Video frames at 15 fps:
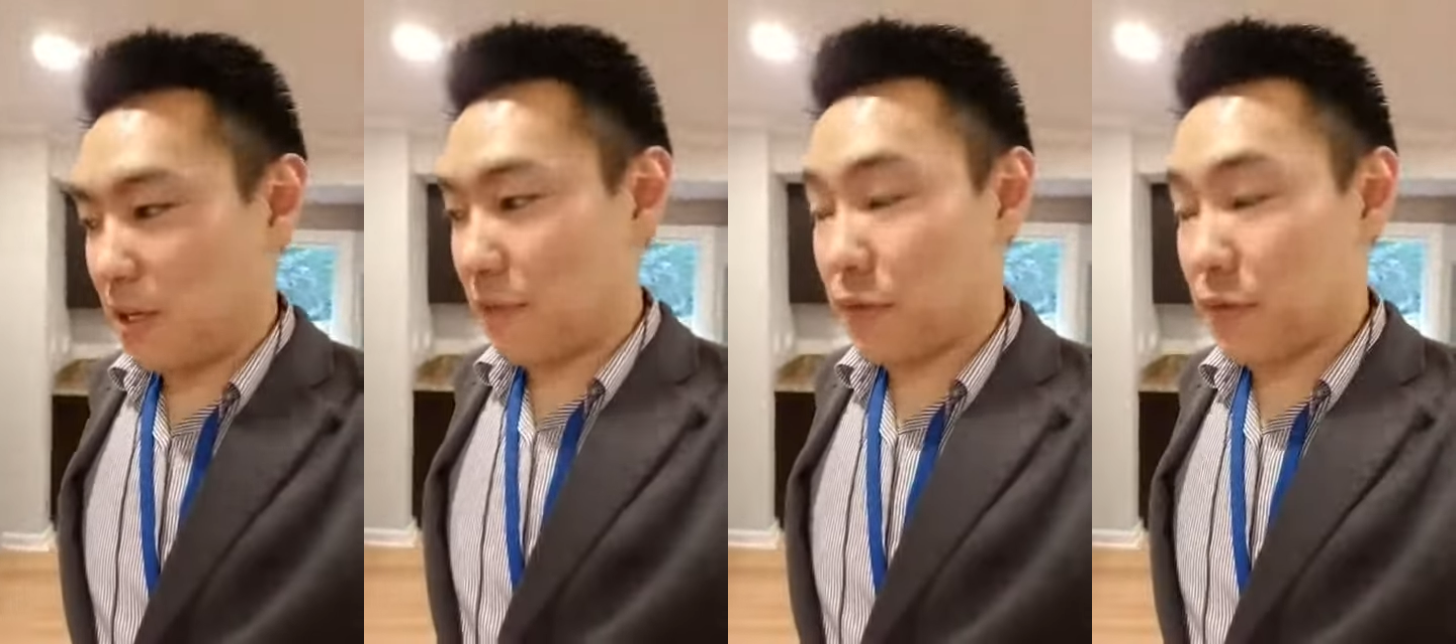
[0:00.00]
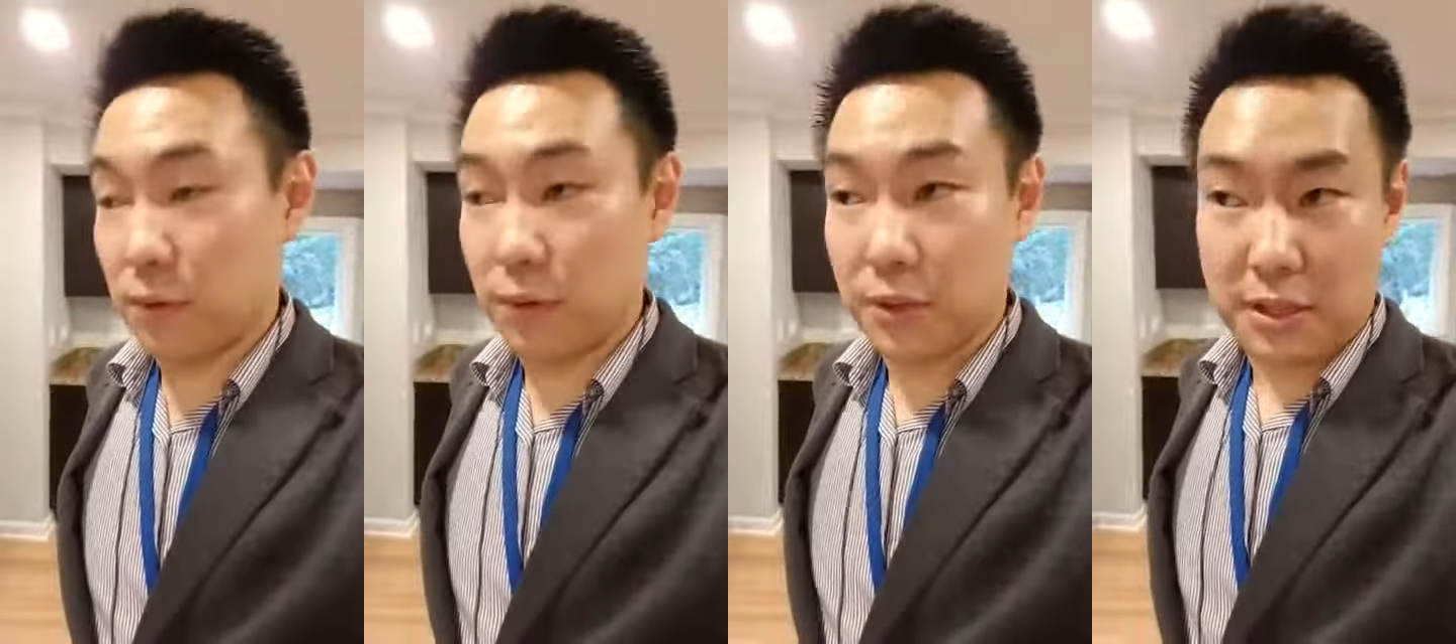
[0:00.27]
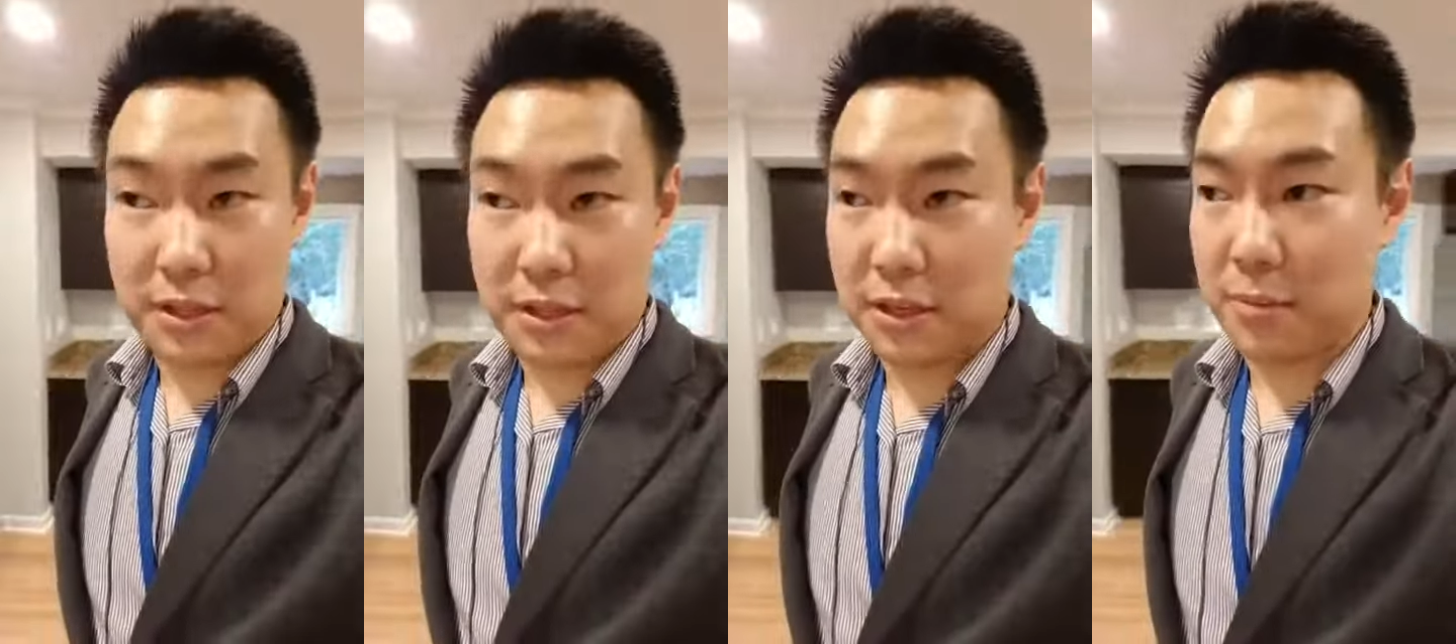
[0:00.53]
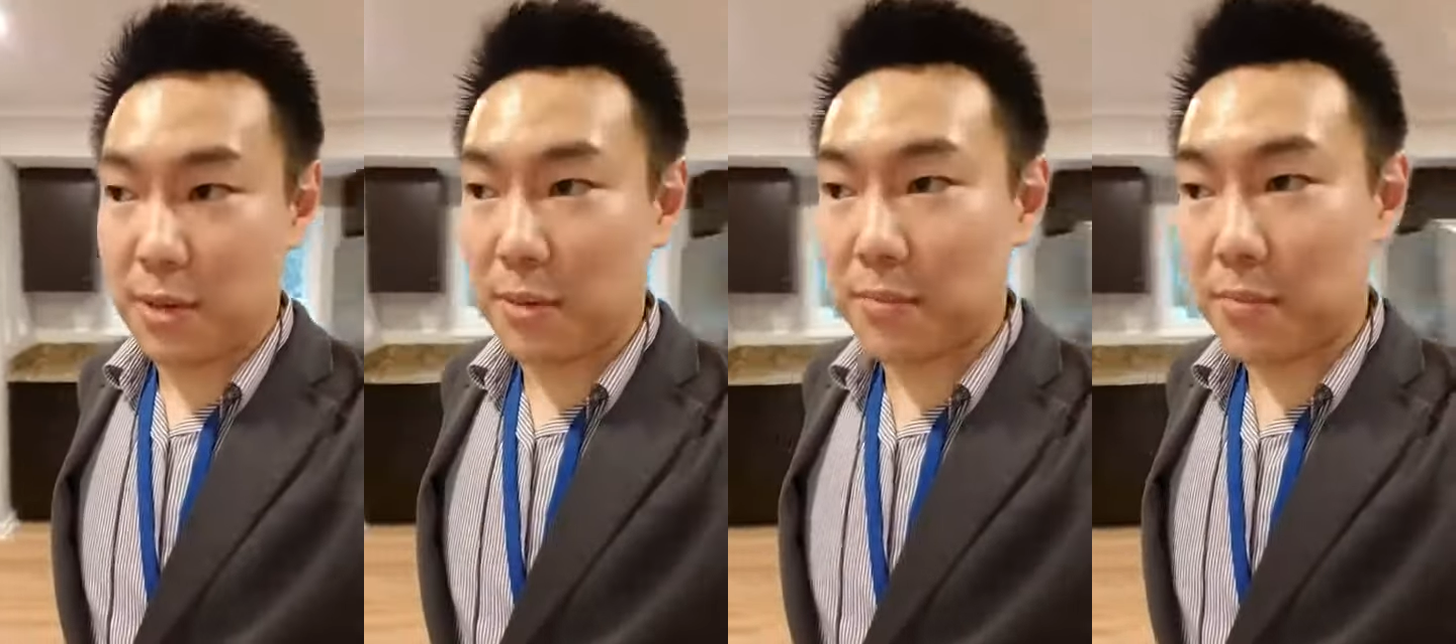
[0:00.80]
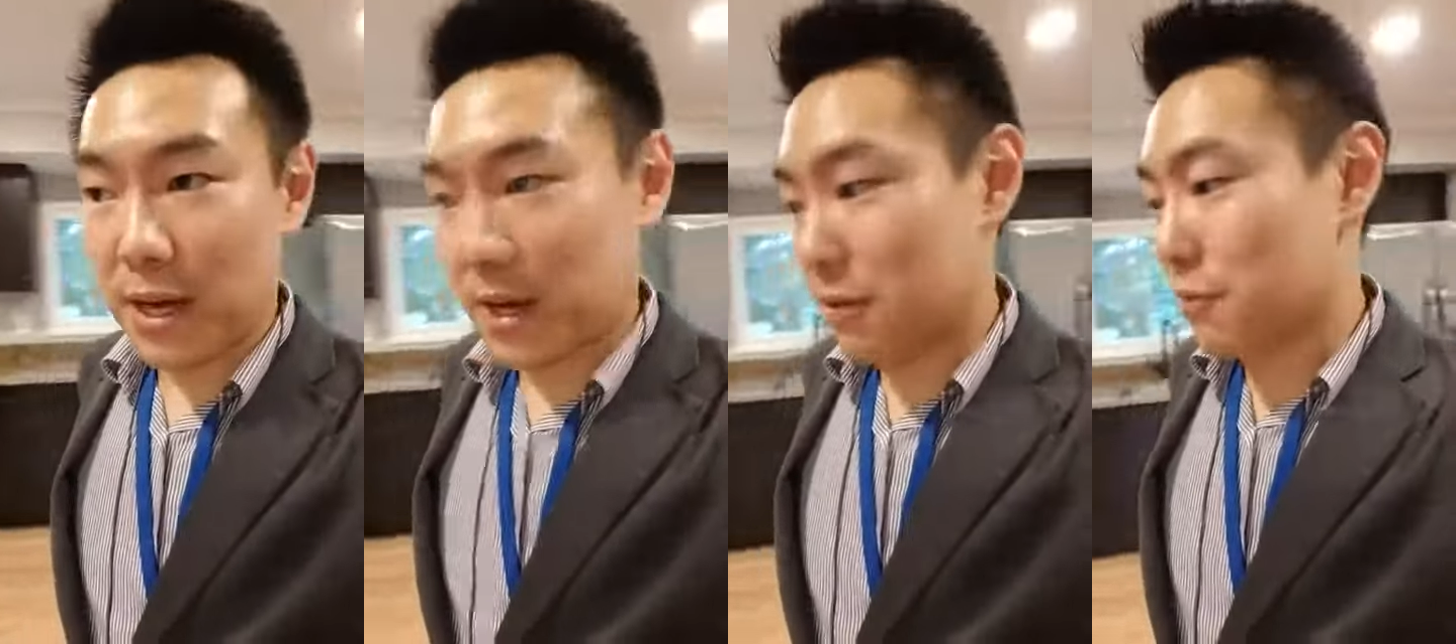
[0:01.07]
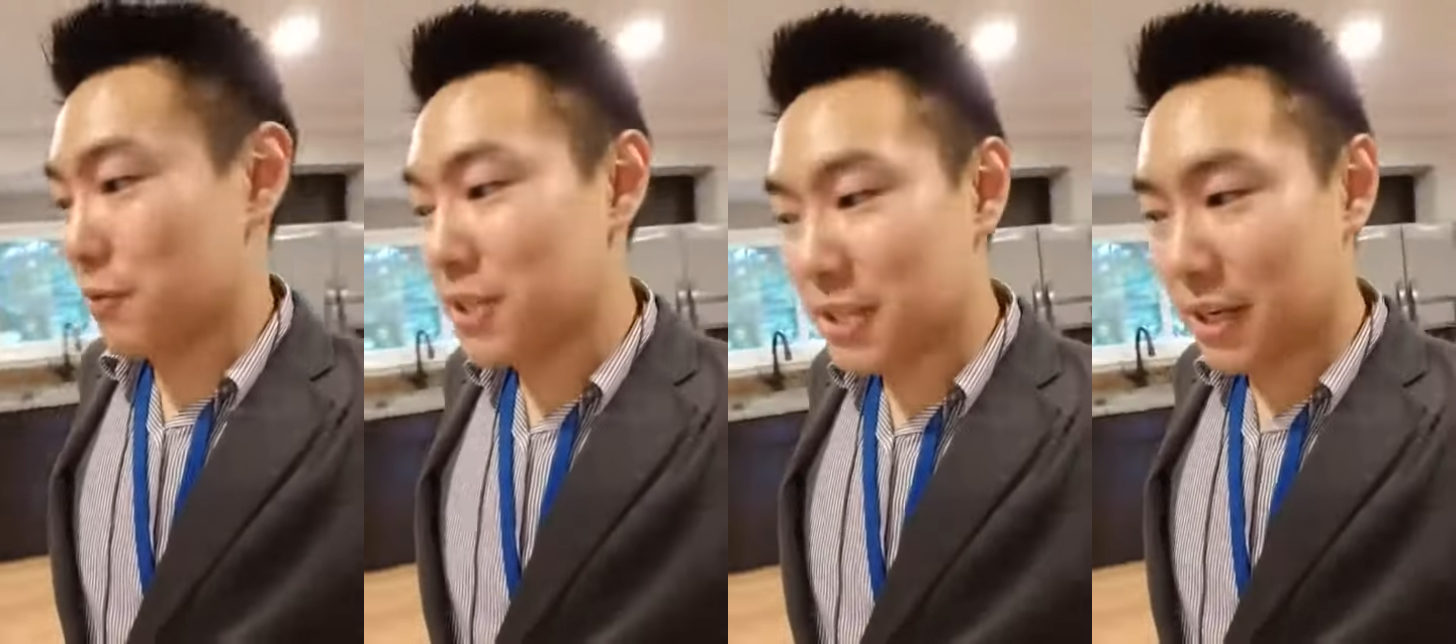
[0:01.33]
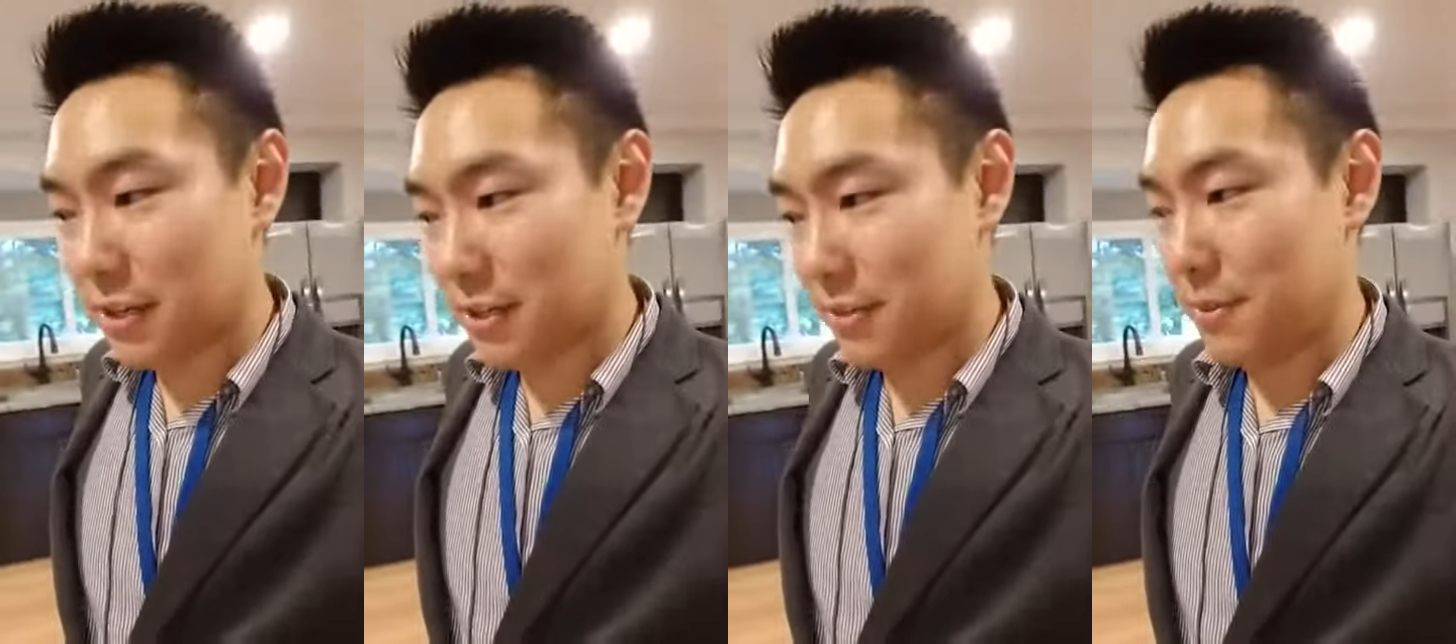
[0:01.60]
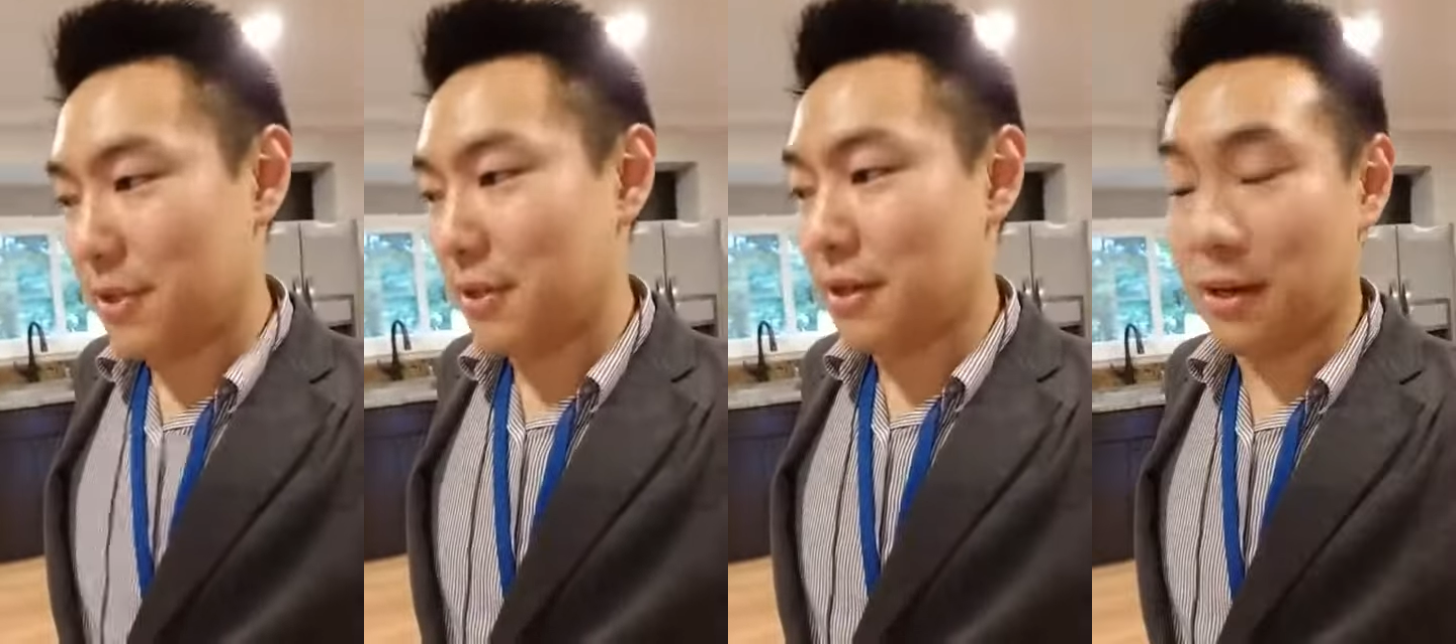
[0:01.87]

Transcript: If you're thinking about buying, reach out to me.